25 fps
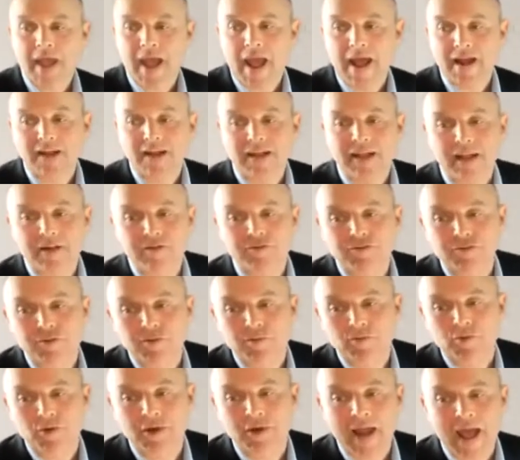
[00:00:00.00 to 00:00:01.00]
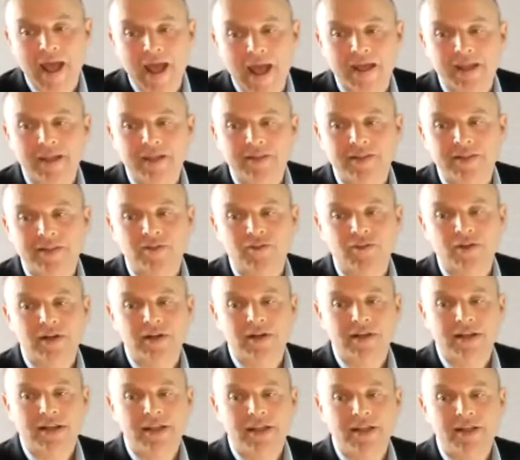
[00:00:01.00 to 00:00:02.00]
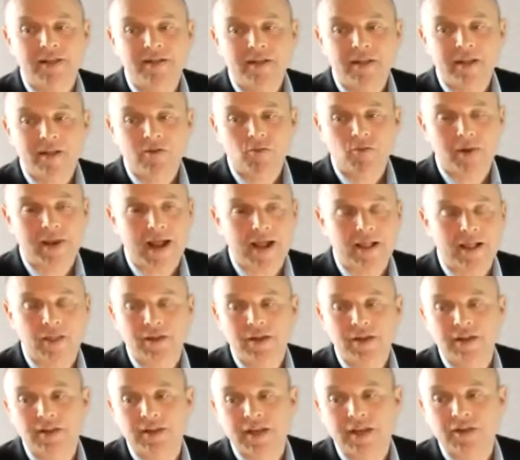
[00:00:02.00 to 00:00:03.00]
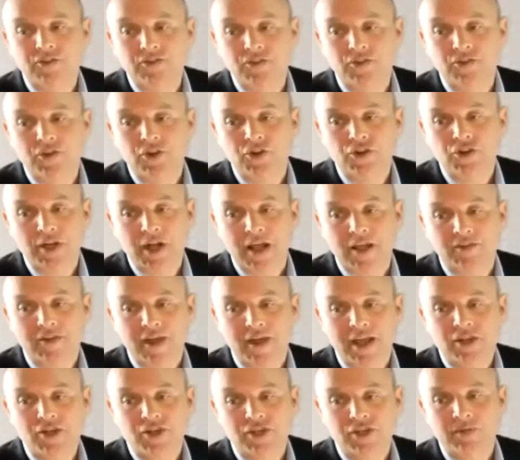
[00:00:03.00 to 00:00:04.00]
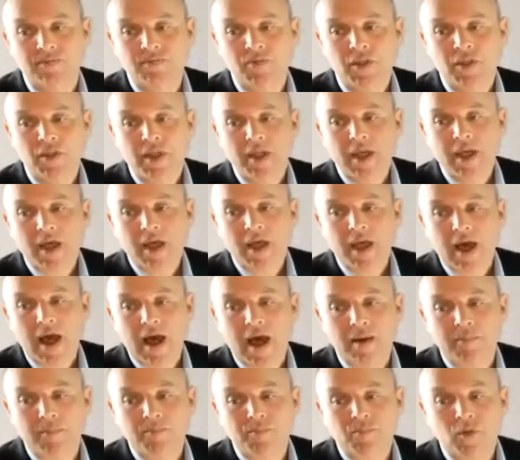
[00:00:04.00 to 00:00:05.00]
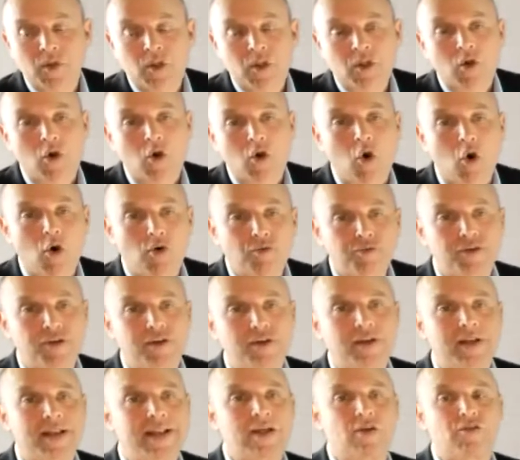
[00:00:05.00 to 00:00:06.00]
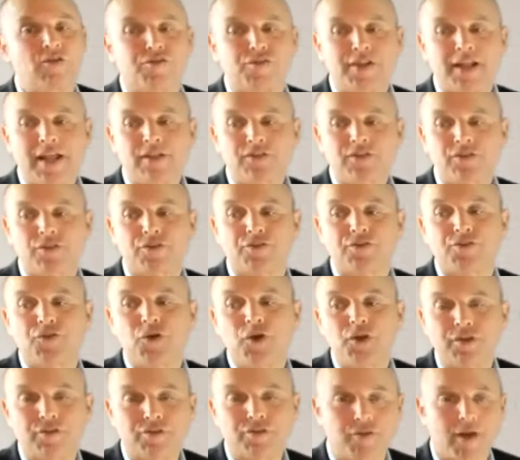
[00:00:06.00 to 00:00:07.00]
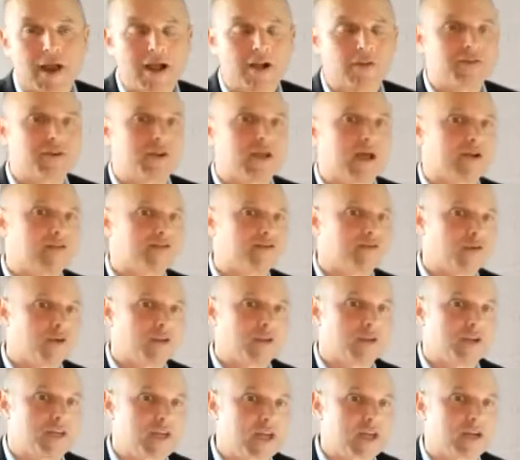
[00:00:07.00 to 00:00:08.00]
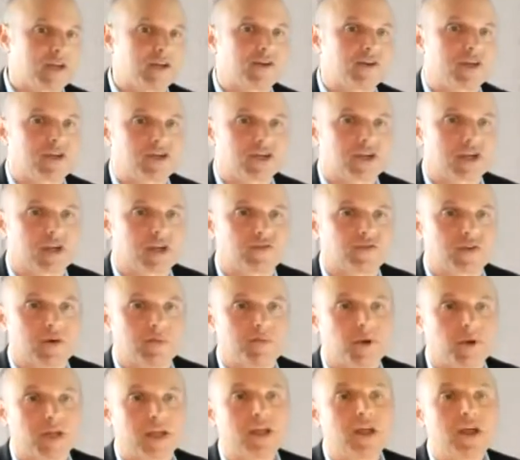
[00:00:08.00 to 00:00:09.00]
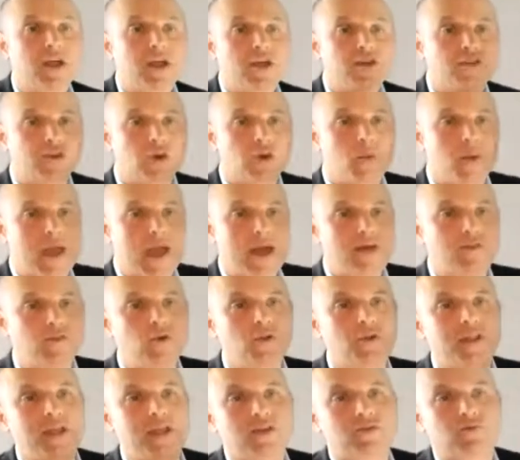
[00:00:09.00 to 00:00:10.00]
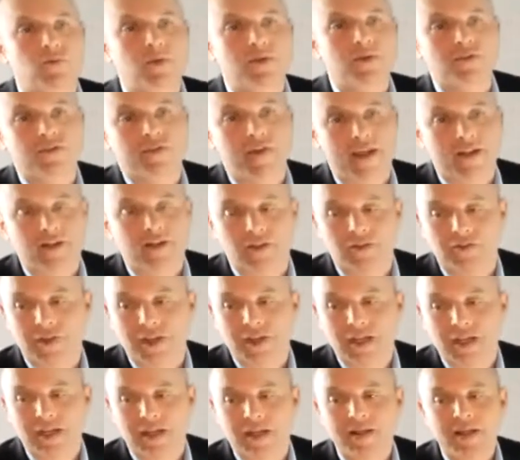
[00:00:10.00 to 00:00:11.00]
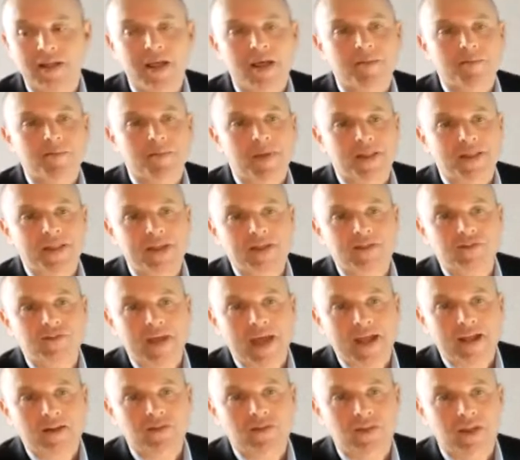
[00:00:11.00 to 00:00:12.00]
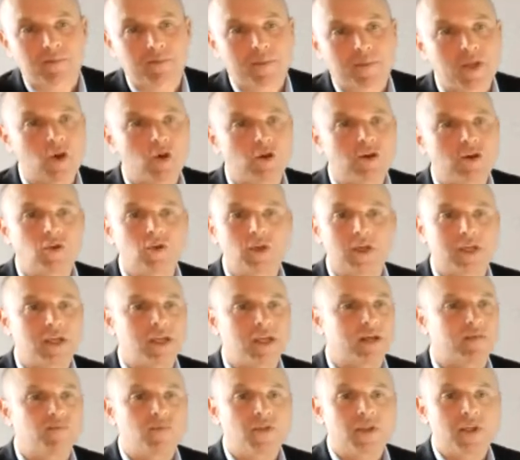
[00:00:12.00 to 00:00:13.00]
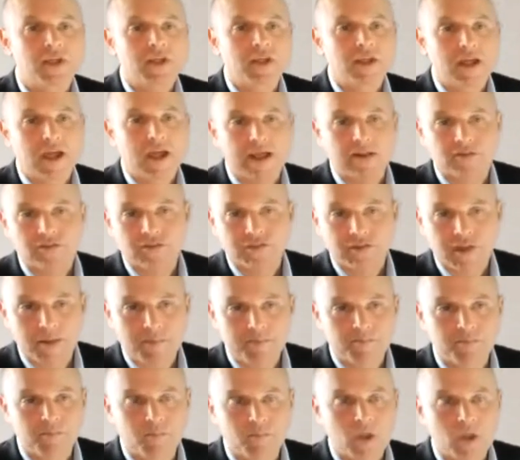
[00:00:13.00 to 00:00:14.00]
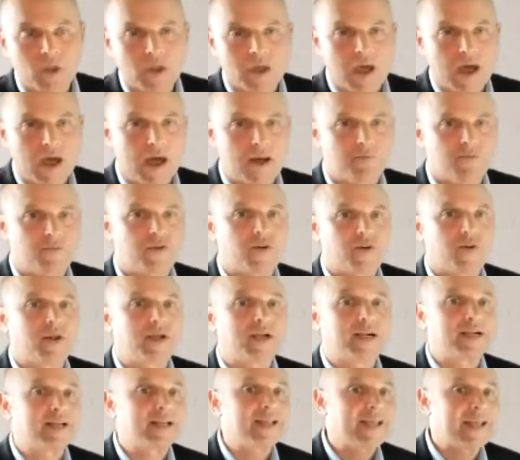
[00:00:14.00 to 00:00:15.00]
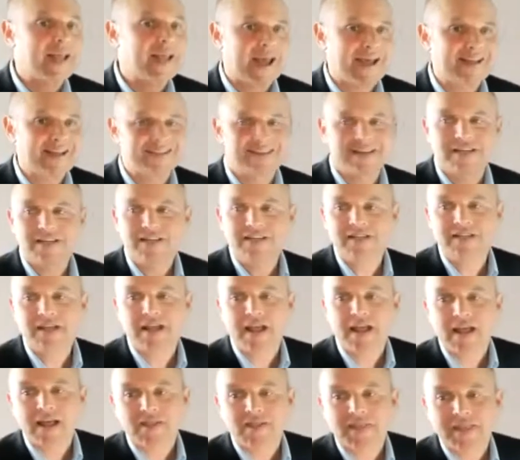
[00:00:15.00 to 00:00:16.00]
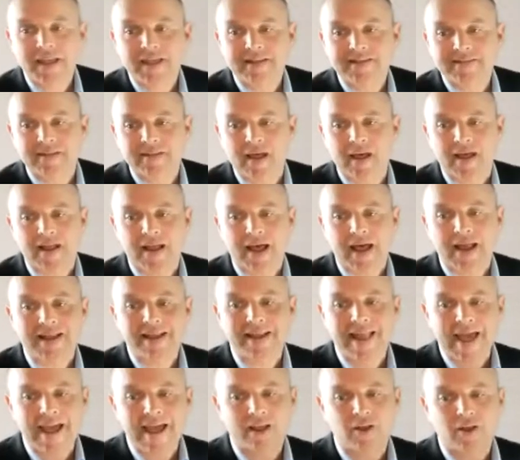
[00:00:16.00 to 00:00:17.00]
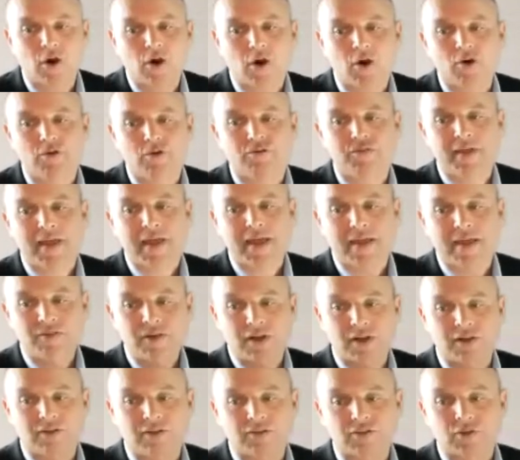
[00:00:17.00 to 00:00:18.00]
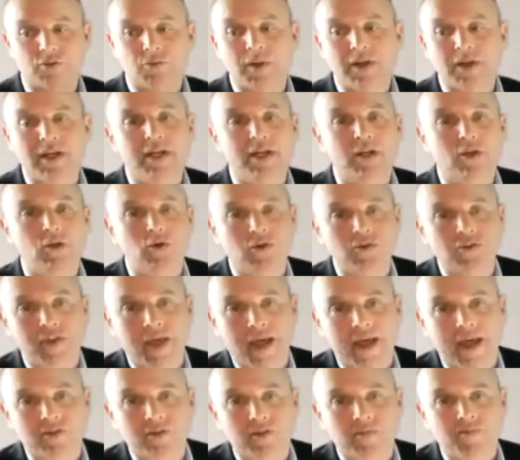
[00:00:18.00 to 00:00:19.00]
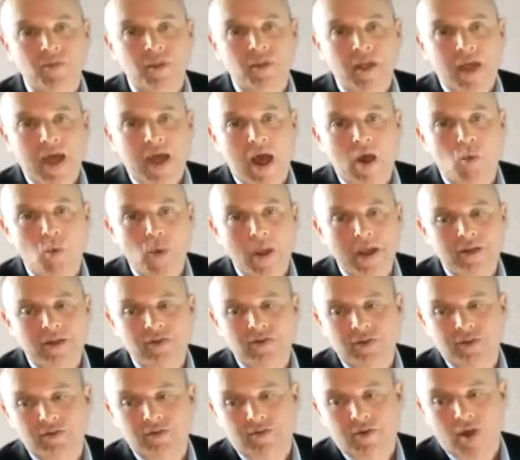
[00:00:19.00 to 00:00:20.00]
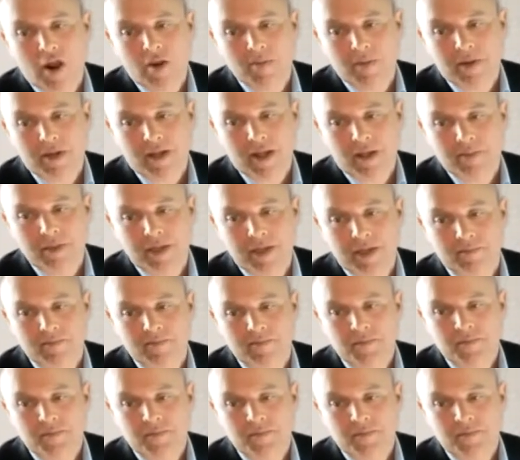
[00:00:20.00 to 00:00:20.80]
And again, from Renee, there's a clear reality that institutionalization often leads to further frailty and further deconditioning of somebody. So we have all these risk factors here, but beyond looking at some very clear hazards, there's a lack of evidence that really looks at where does the environment come in.